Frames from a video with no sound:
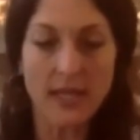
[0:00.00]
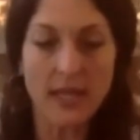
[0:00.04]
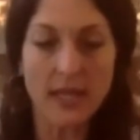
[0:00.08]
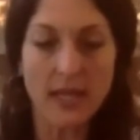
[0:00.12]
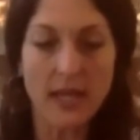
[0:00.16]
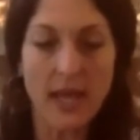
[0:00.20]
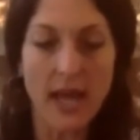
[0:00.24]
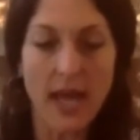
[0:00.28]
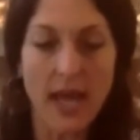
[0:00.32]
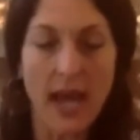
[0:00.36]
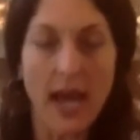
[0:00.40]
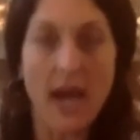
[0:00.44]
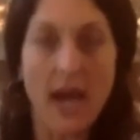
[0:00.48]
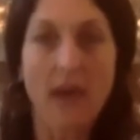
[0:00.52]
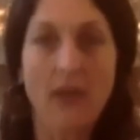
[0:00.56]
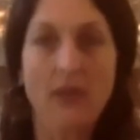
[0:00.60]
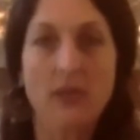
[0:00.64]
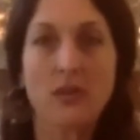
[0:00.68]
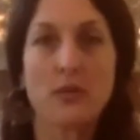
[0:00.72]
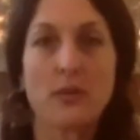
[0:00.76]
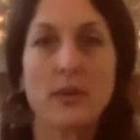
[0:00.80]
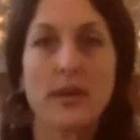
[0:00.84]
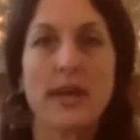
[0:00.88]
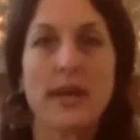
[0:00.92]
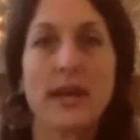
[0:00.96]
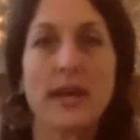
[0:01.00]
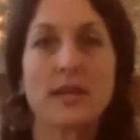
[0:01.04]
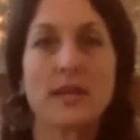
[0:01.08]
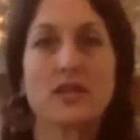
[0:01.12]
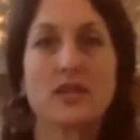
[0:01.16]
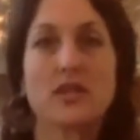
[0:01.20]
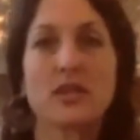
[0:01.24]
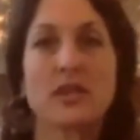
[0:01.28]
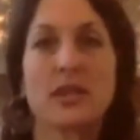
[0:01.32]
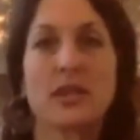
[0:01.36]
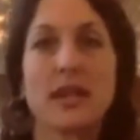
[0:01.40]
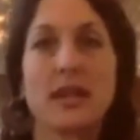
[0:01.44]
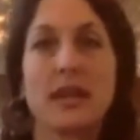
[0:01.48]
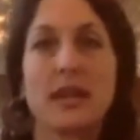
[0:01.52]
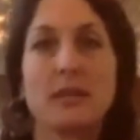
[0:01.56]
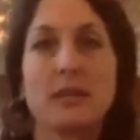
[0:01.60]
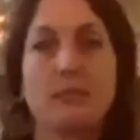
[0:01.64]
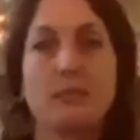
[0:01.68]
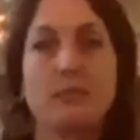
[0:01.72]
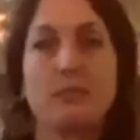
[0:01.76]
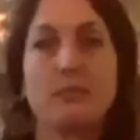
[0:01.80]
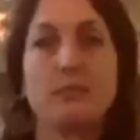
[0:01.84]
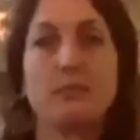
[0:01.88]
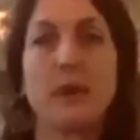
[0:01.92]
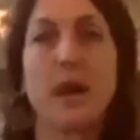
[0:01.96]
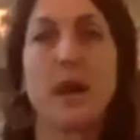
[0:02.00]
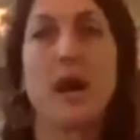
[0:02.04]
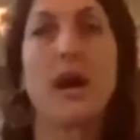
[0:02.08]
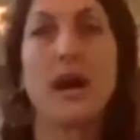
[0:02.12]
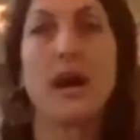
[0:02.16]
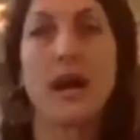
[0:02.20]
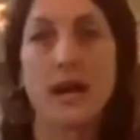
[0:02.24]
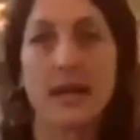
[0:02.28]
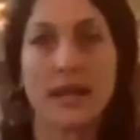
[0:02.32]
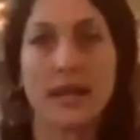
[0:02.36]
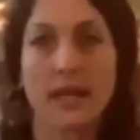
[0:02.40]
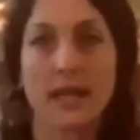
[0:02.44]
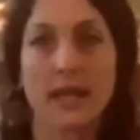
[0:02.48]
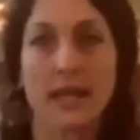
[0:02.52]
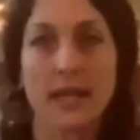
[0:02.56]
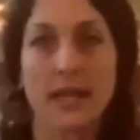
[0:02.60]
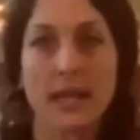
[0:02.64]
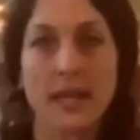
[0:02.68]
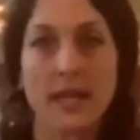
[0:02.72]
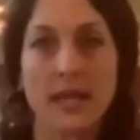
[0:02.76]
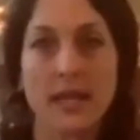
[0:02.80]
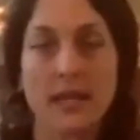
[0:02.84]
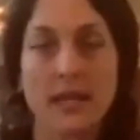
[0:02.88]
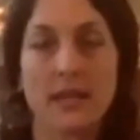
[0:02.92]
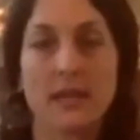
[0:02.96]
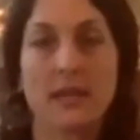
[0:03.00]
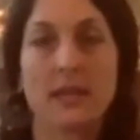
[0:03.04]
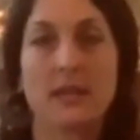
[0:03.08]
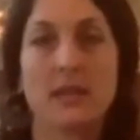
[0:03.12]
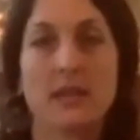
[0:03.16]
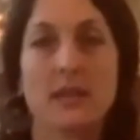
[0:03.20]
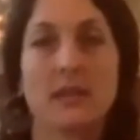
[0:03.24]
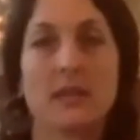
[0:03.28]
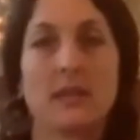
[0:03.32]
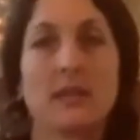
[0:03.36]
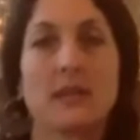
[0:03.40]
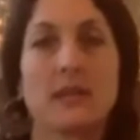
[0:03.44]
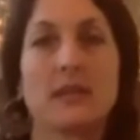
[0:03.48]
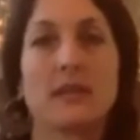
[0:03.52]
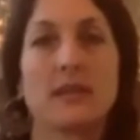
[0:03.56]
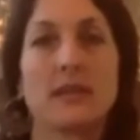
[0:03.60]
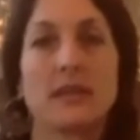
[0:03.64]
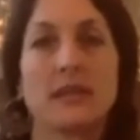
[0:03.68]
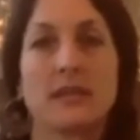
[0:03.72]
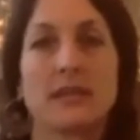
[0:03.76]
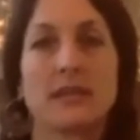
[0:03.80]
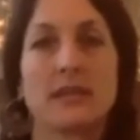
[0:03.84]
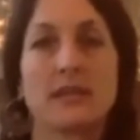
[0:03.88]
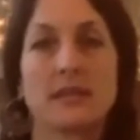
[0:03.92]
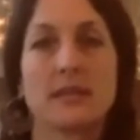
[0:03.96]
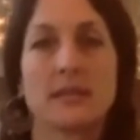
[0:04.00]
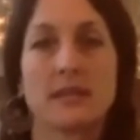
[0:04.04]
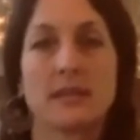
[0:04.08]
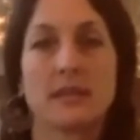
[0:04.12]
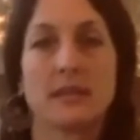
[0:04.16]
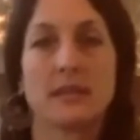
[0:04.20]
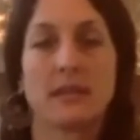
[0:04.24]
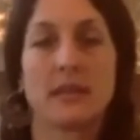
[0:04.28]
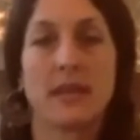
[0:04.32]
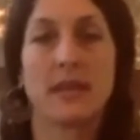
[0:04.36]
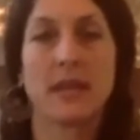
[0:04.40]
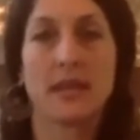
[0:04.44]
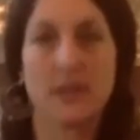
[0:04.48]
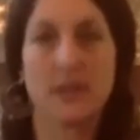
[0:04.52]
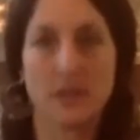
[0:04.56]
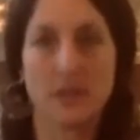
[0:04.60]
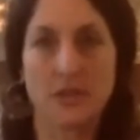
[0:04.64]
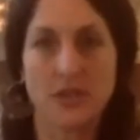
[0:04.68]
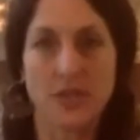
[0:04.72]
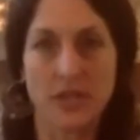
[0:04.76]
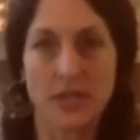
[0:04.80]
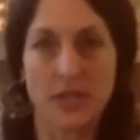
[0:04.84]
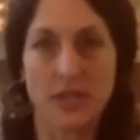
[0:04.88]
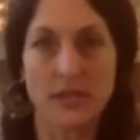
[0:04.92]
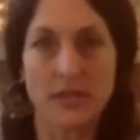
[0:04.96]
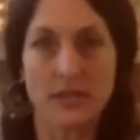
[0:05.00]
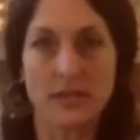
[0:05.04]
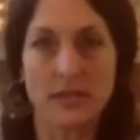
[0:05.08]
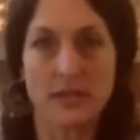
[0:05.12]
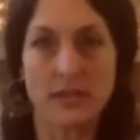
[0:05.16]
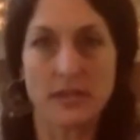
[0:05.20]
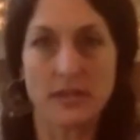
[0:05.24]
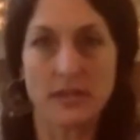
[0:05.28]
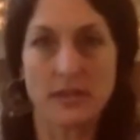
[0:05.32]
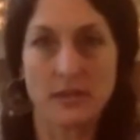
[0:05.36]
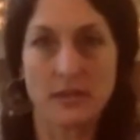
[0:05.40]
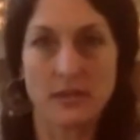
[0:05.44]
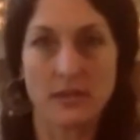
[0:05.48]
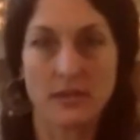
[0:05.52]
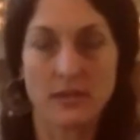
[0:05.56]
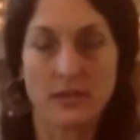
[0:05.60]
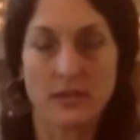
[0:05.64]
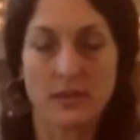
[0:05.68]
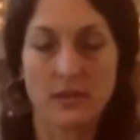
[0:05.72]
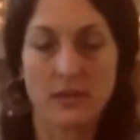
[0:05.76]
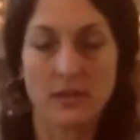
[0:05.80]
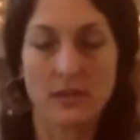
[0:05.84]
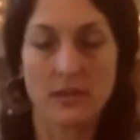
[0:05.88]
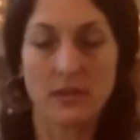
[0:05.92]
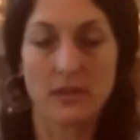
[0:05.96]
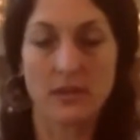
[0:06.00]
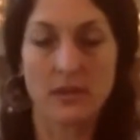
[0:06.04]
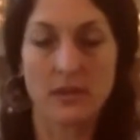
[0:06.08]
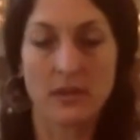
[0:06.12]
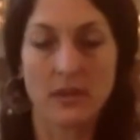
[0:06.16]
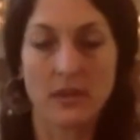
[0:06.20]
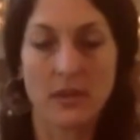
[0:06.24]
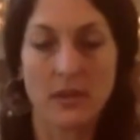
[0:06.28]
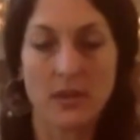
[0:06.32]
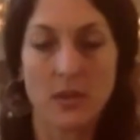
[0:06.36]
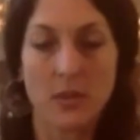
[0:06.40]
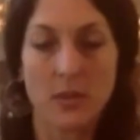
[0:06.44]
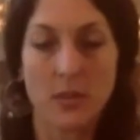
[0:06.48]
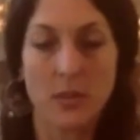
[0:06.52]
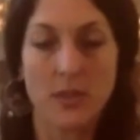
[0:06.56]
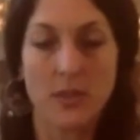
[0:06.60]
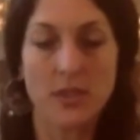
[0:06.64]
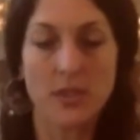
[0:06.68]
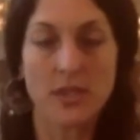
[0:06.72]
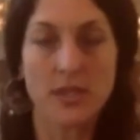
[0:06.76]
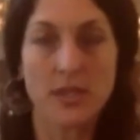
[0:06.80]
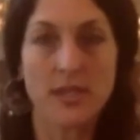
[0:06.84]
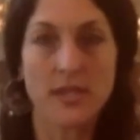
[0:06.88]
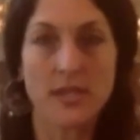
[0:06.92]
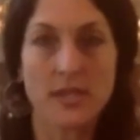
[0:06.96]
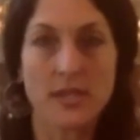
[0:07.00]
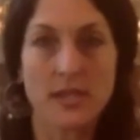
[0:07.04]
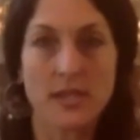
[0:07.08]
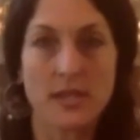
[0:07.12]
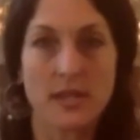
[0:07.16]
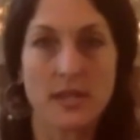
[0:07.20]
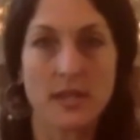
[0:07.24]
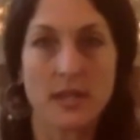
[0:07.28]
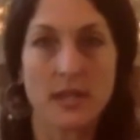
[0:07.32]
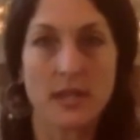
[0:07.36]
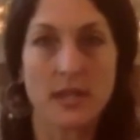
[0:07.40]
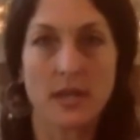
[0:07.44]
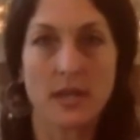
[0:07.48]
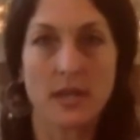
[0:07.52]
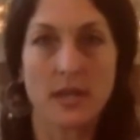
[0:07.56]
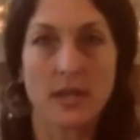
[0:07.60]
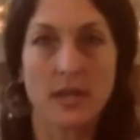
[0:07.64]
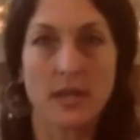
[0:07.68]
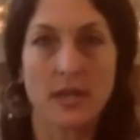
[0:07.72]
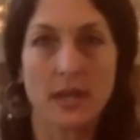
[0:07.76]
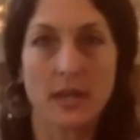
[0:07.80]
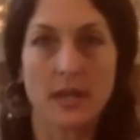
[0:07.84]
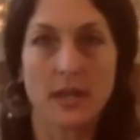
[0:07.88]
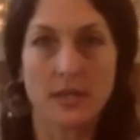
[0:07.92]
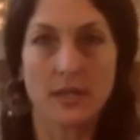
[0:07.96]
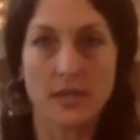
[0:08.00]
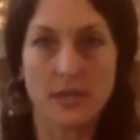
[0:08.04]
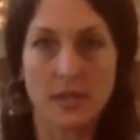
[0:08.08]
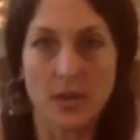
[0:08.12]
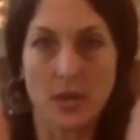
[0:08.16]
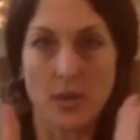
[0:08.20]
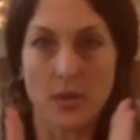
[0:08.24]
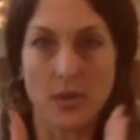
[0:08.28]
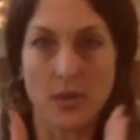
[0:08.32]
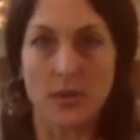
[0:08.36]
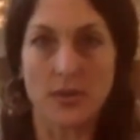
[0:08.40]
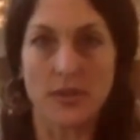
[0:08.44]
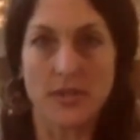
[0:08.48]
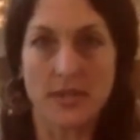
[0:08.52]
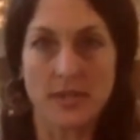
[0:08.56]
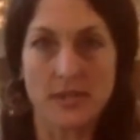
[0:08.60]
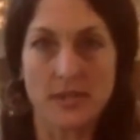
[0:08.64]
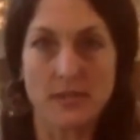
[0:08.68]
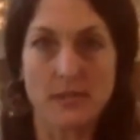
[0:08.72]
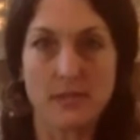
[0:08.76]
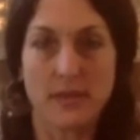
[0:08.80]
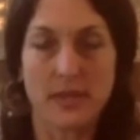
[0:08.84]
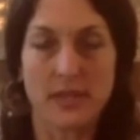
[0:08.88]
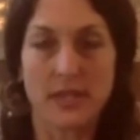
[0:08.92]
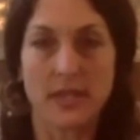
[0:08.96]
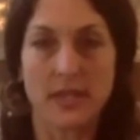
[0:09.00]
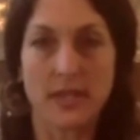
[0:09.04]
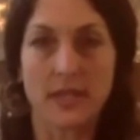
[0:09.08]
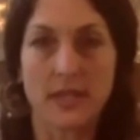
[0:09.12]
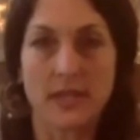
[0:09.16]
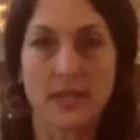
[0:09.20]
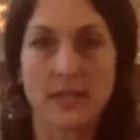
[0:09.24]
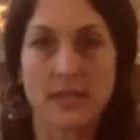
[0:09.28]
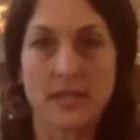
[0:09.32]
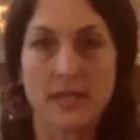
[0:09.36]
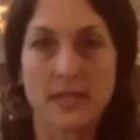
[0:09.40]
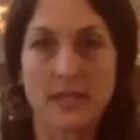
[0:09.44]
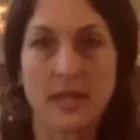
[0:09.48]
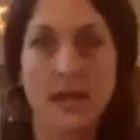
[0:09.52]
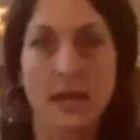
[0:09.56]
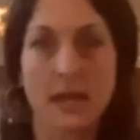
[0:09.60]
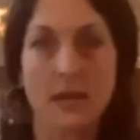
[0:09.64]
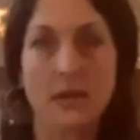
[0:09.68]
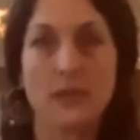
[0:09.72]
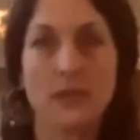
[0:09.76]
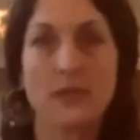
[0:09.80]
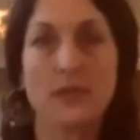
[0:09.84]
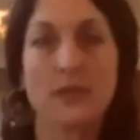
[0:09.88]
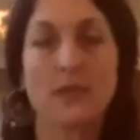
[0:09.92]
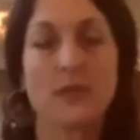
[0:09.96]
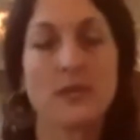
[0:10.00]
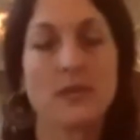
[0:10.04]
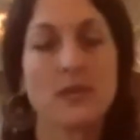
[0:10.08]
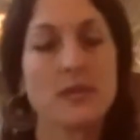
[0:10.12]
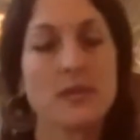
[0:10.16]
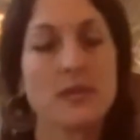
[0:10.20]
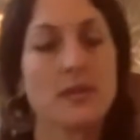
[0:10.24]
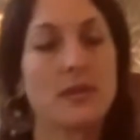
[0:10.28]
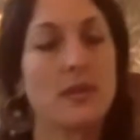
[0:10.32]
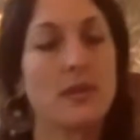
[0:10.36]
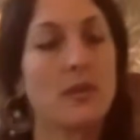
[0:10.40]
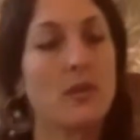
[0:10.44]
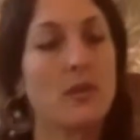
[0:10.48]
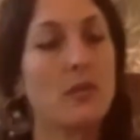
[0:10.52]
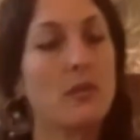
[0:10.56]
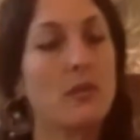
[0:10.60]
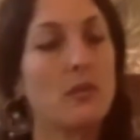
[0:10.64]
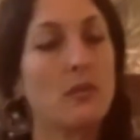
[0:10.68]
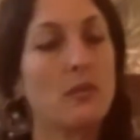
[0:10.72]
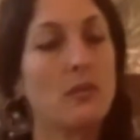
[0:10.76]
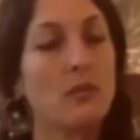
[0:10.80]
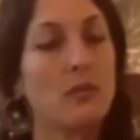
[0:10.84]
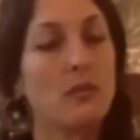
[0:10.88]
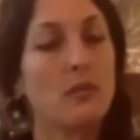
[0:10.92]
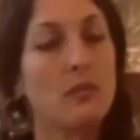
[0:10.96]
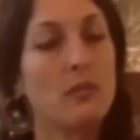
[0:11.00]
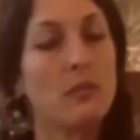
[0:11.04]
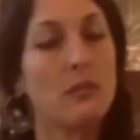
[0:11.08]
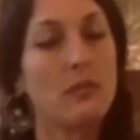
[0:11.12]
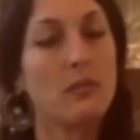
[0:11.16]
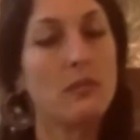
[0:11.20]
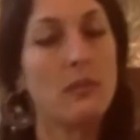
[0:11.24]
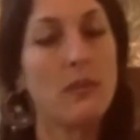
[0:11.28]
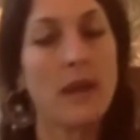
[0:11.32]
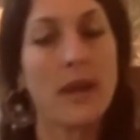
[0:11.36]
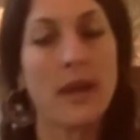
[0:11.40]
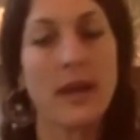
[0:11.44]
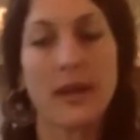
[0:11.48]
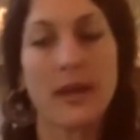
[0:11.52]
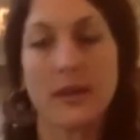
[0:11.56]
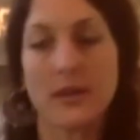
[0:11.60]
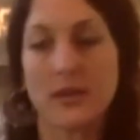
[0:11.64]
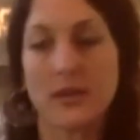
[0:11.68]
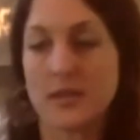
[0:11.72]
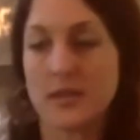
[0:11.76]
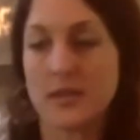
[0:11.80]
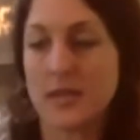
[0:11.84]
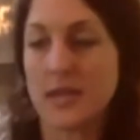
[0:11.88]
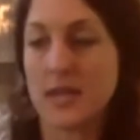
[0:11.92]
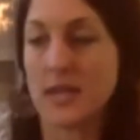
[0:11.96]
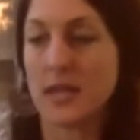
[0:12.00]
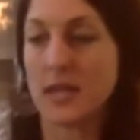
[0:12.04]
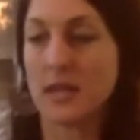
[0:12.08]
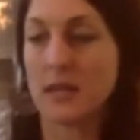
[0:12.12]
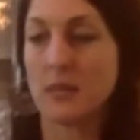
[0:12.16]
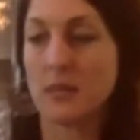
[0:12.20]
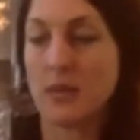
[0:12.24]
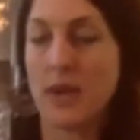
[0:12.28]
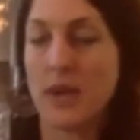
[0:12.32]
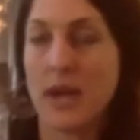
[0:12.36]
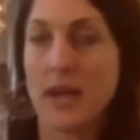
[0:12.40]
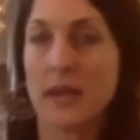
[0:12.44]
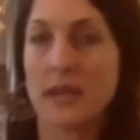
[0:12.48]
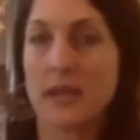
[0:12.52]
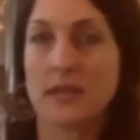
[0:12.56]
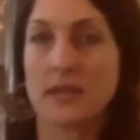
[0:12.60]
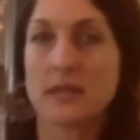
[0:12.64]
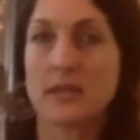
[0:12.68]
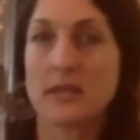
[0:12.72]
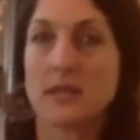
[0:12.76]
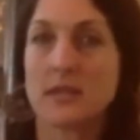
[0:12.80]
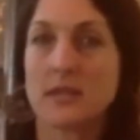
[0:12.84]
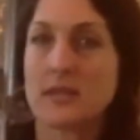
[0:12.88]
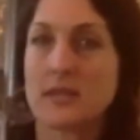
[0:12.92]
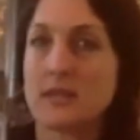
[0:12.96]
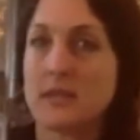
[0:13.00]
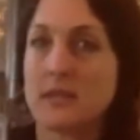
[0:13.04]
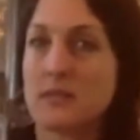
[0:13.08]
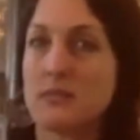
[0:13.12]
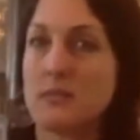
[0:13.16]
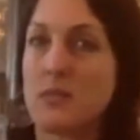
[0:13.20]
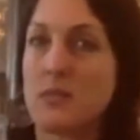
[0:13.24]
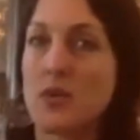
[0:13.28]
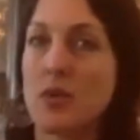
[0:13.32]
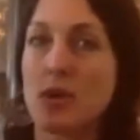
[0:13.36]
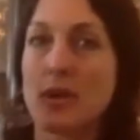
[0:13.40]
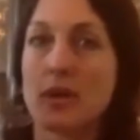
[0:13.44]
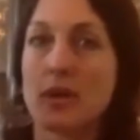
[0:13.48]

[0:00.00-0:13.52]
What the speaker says: how do we actually embody these energies, which is a total discipline in itself? So my understanding and practice is the more